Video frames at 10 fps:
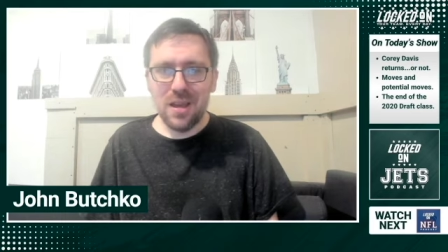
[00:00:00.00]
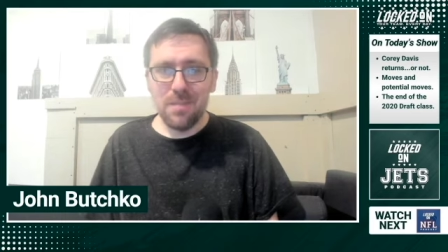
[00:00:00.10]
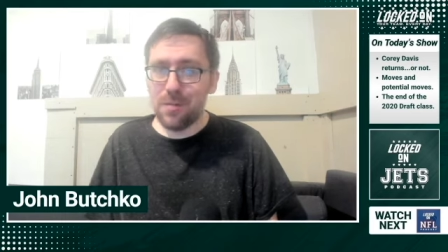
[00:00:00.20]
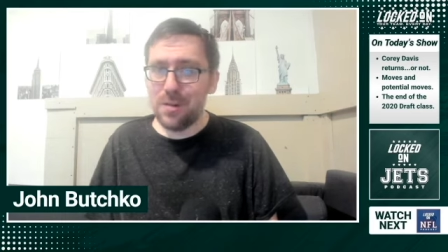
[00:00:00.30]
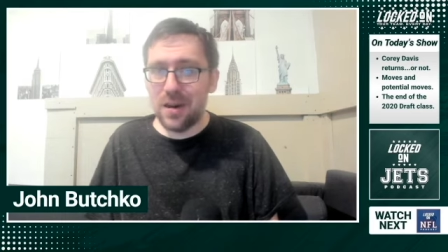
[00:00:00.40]

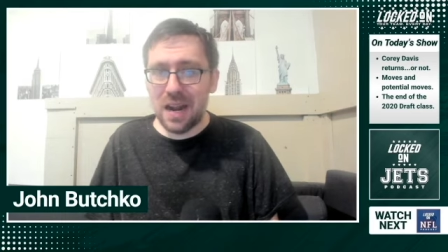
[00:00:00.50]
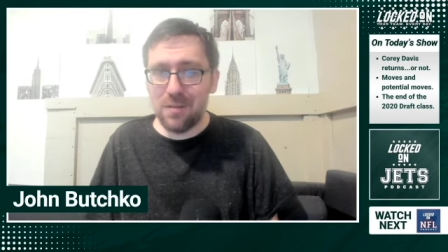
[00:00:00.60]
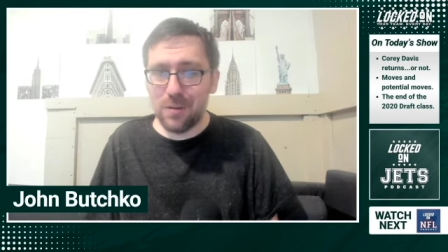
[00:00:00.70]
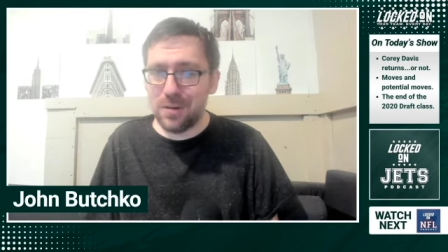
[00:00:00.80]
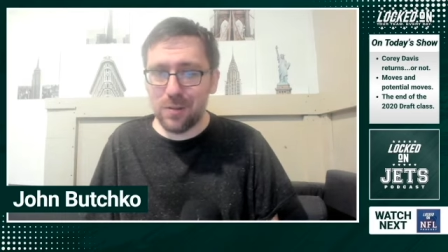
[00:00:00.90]
But we don't have
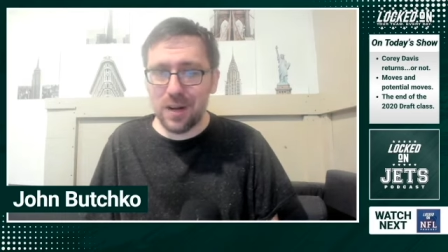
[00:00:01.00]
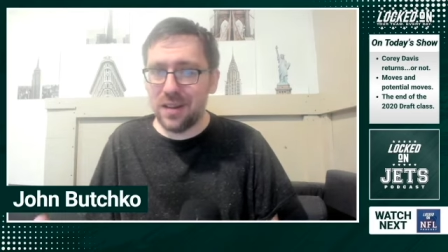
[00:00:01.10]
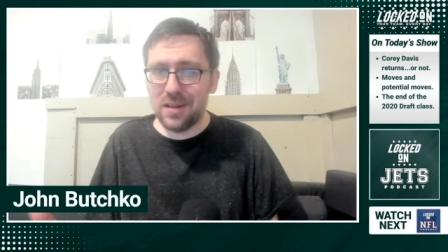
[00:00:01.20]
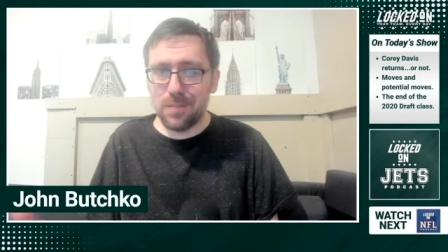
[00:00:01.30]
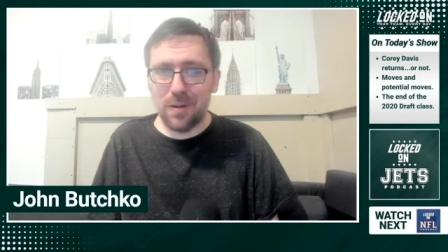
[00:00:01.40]
we're, we're not
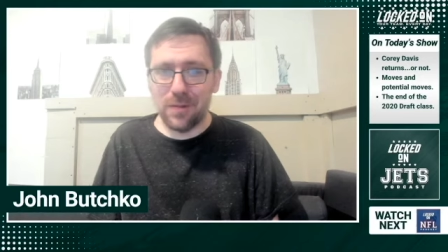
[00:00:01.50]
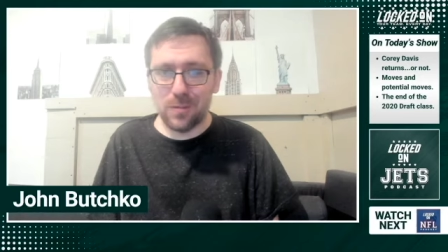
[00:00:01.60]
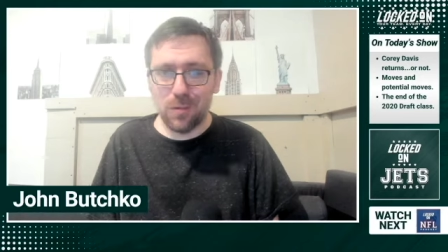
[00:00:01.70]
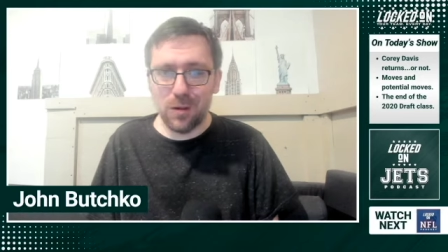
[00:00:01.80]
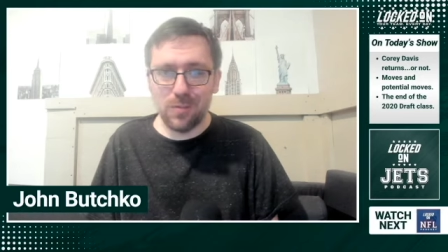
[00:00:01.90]
in a perfect
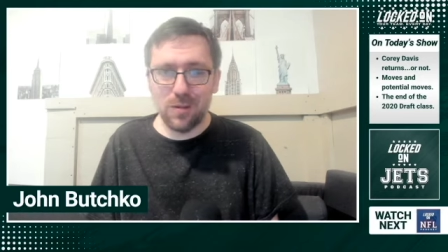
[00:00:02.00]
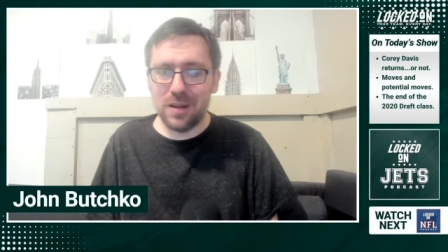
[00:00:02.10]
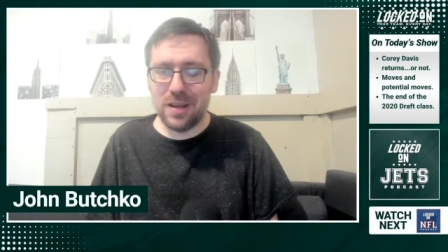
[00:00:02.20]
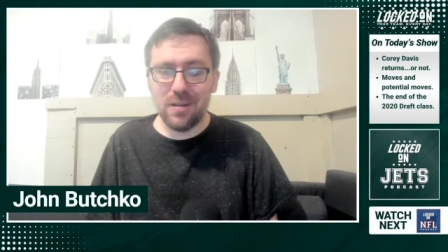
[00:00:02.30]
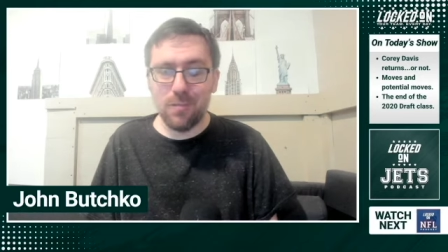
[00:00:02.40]
world. We're in
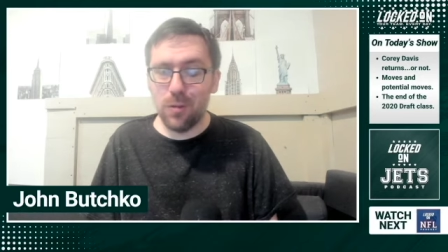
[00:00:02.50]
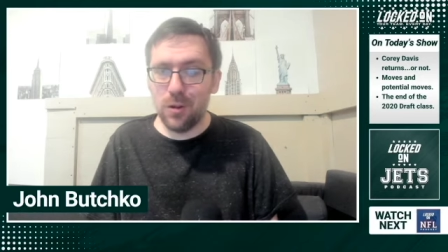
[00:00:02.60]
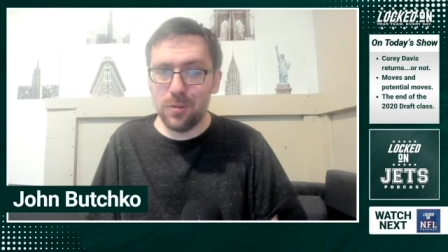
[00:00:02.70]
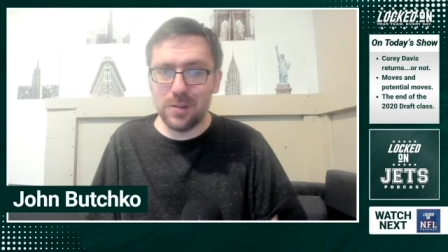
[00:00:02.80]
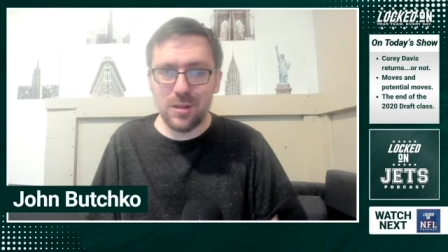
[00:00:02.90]
a
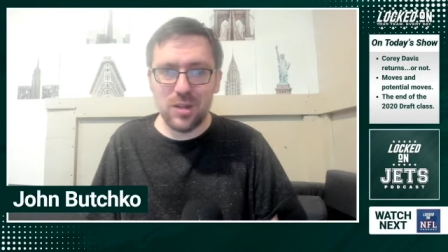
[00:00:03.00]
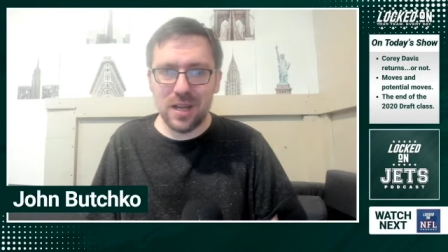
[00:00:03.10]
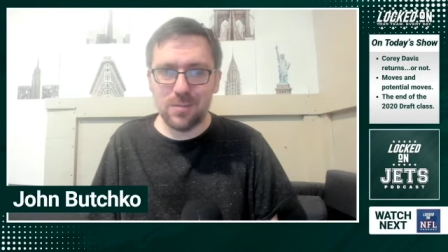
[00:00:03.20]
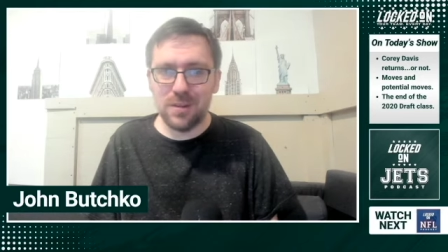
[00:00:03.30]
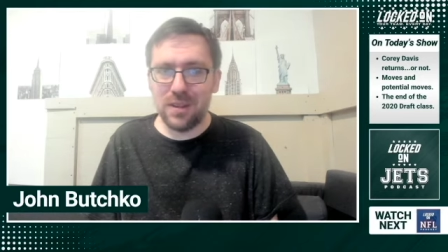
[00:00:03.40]
world with the
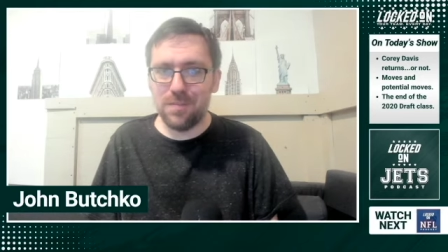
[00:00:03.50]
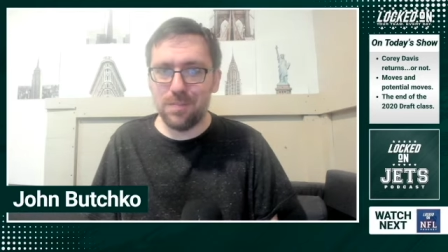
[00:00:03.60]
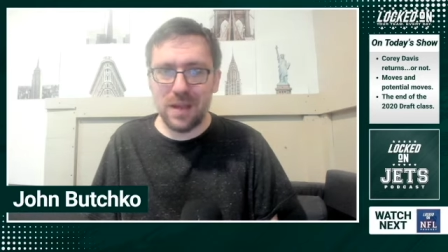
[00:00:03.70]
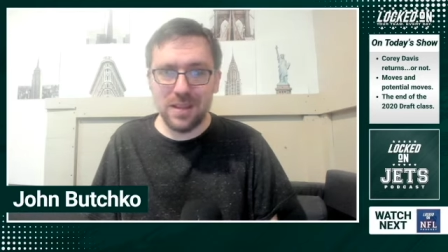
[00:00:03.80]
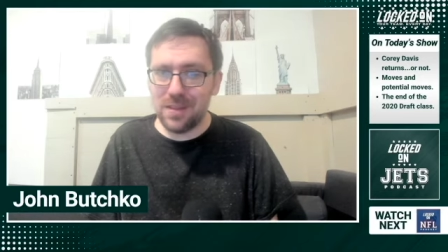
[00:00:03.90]
Jets where they've
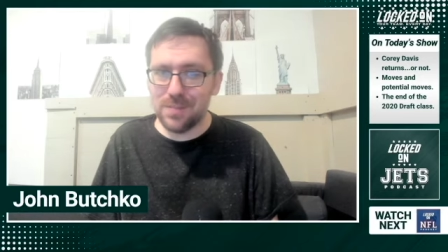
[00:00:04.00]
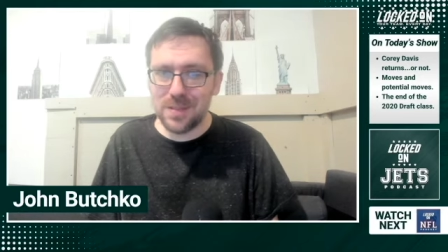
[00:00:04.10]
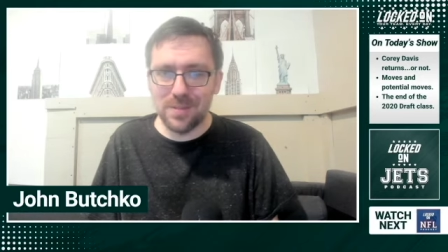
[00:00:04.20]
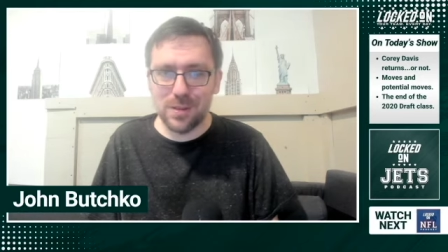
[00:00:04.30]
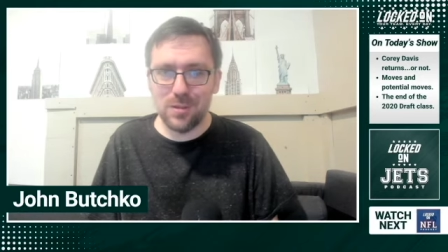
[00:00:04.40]
painted
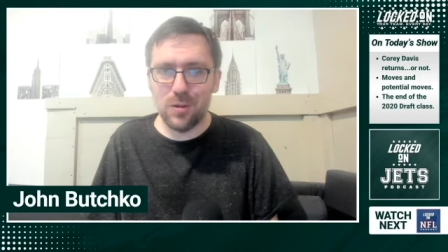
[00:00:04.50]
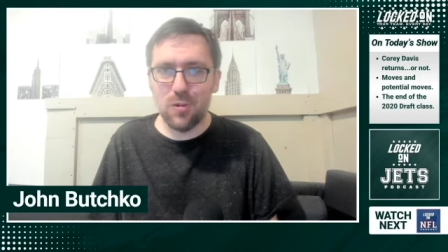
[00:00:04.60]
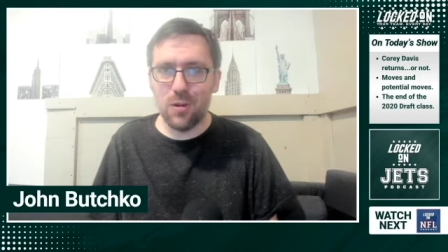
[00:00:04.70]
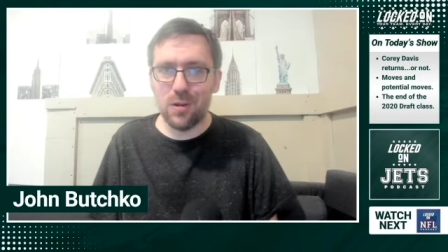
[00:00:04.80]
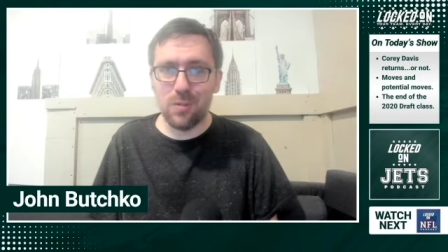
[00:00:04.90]
themselves into a
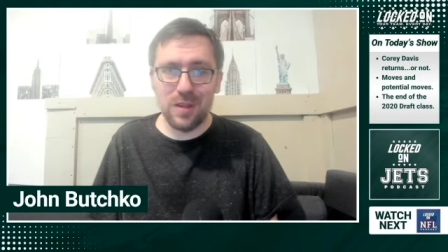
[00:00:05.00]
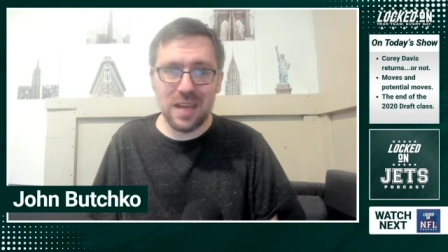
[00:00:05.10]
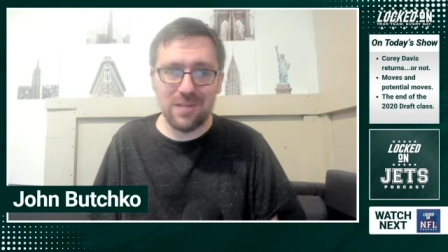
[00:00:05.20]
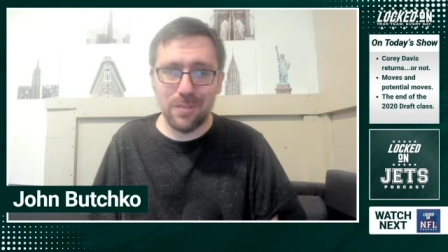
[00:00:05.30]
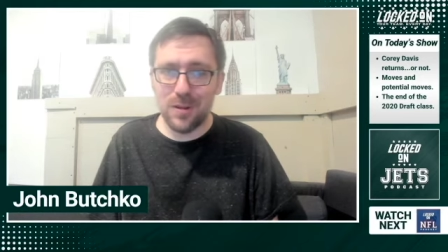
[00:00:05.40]
corner where they
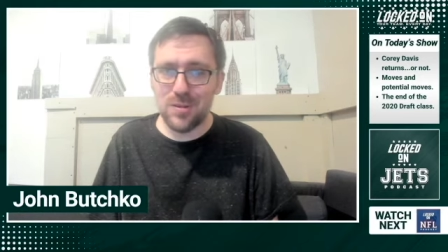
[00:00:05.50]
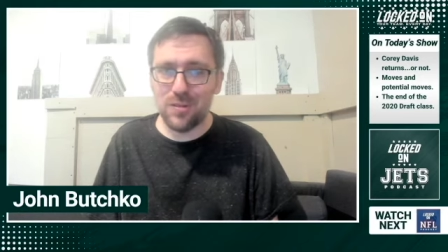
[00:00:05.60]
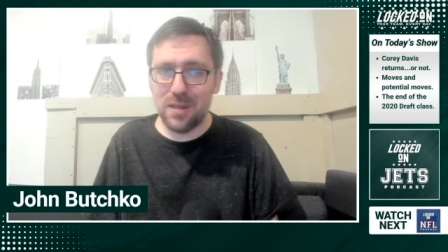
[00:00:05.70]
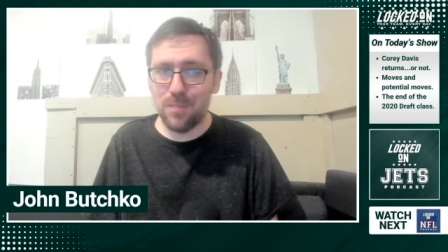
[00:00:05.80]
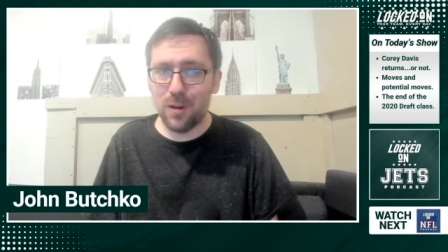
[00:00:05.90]
have a bunch of
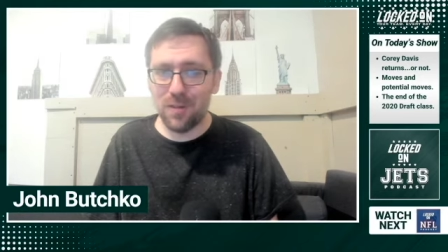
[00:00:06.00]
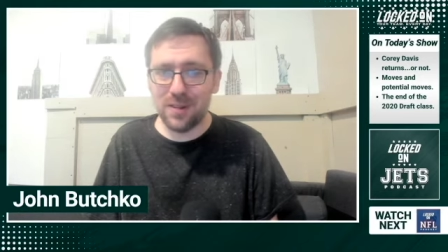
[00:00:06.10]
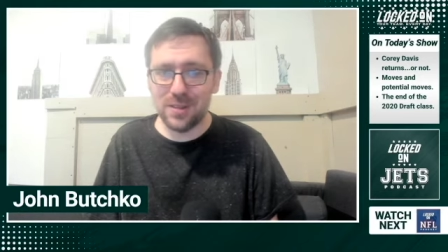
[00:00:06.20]
imperfect